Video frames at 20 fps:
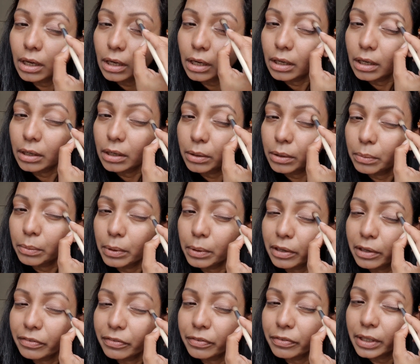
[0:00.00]
one
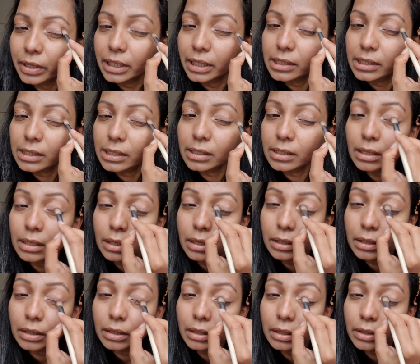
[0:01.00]
of its
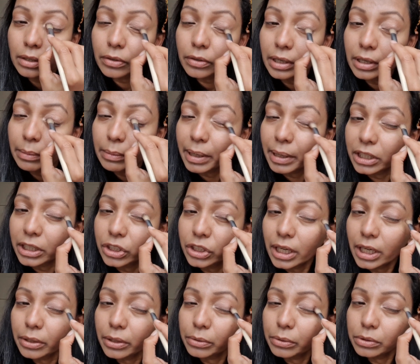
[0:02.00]
cream
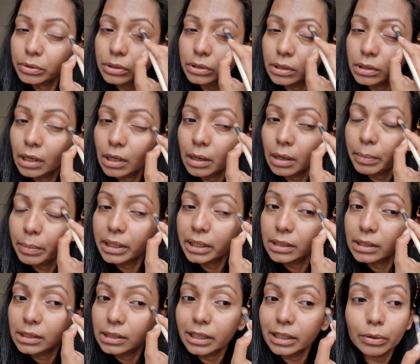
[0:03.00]
eyeshadows, but
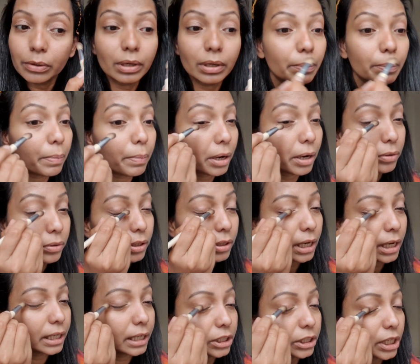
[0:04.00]
this is the only powder
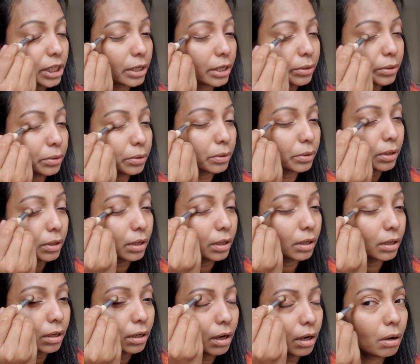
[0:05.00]
eyeshadow.
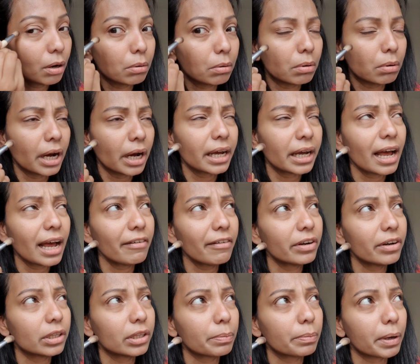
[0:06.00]
Oh, I have
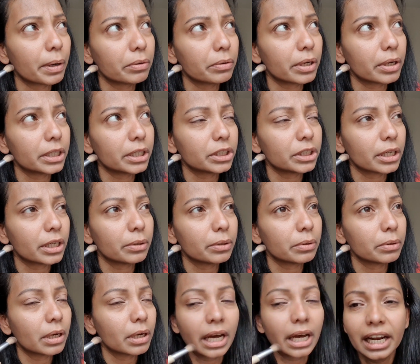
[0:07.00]
another powder
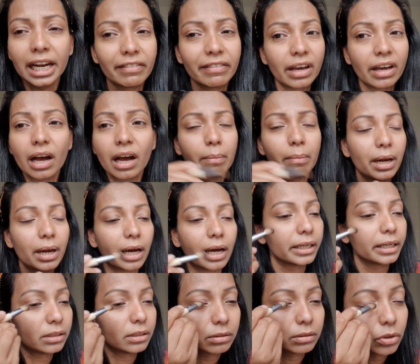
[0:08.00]
eyeshadow. Anyway, I'm
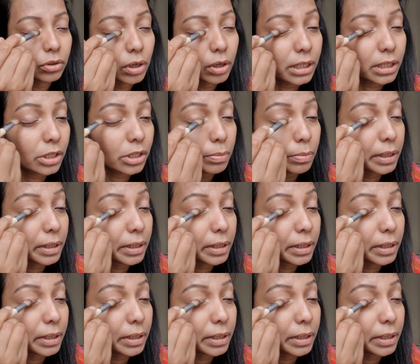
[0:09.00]
lying, don't listen to